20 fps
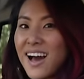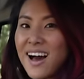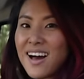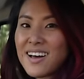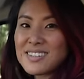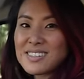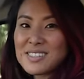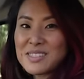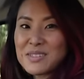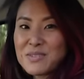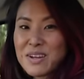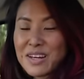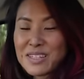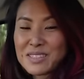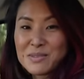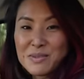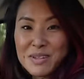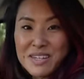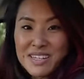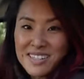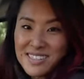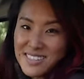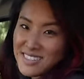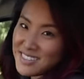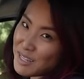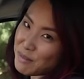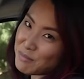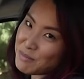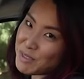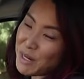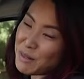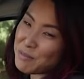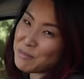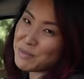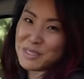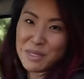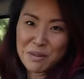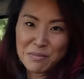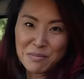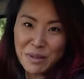I'll see you next week. Same time,
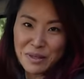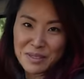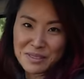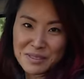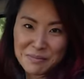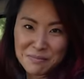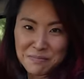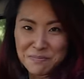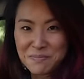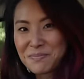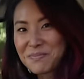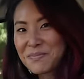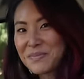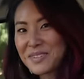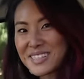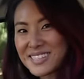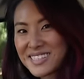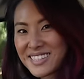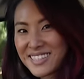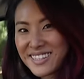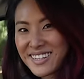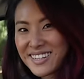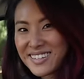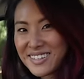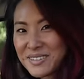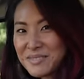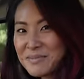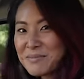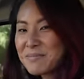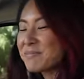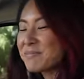same place. See you later.